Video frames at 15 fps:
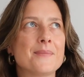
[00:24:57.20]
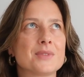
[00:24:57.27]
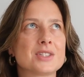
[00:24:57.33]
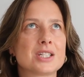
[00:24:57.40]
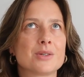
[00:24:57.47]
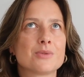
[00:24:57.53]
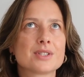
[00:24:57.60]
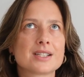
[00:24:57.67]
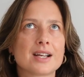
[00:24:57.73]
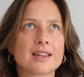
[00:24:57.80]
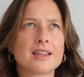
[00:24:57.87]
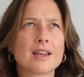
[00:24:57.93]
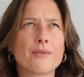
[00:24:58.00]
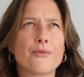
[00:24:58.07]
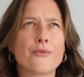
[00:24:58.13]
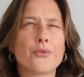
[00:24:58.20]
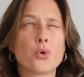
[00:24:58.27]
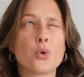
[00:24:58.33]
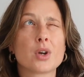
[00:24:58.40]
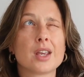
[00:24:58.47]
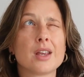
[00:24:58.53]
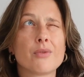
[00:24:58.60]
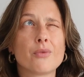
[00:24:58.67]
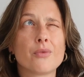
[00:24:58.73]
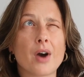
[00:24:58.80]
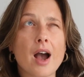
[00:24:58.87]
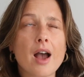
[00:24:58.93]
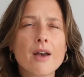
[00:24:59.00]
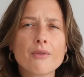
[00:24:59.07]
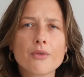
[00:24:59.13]
She was, I think,
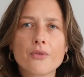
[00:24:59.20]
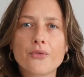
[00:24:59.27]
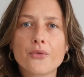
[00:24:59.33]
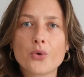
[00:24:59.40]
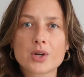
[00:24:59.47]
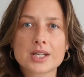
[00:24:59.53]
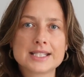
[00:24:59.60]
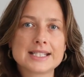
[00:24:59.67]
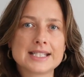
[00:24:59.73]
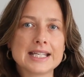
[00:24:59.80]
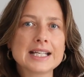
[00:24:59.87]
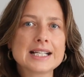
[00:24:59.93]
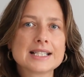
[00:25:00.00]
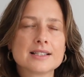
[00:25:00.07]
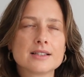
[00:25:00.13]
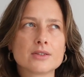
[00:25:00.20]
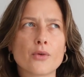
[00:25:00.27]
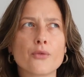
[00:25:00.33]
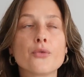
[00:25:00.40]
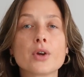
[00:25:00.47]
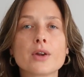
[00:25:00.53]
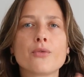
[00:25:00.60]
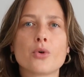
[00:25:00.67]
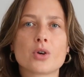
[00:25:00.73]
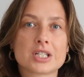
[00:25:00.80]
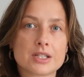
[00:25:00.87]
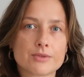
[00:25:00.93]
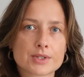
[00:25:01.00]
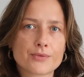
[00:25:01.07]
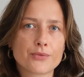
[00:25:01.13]
45 or 46, no, 44.
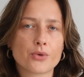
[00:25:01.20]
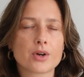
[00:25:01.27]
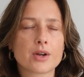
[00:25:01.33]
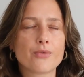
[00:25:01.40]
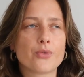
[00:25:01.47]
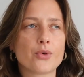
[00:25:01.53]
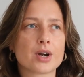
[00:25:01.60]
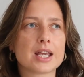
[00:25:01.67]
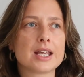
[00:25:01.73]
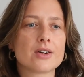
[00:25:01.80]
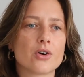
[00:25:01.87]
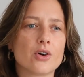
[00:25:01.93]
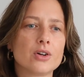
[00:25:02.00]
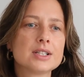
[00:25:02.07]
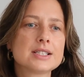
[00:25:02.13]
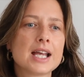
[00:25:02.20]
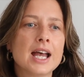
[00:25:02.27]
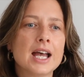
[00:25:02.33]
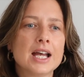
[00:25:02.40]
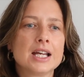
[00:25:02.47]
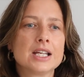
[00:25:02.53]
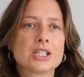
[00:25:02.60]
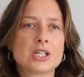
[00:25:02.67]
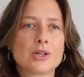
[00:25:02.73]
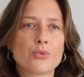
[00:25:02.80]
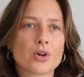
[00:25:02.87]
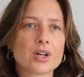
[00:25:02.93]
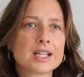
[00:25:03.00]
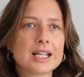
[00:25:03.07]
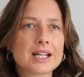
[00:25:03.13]
She was 44-year-old. She
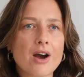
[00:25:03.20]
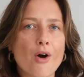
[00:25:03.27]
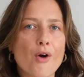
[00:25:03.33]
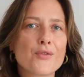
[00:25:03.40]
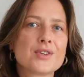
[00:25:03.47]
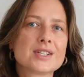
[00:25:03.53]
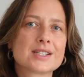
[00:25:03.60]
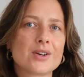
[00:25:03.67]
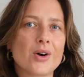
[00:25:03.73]
worked in an office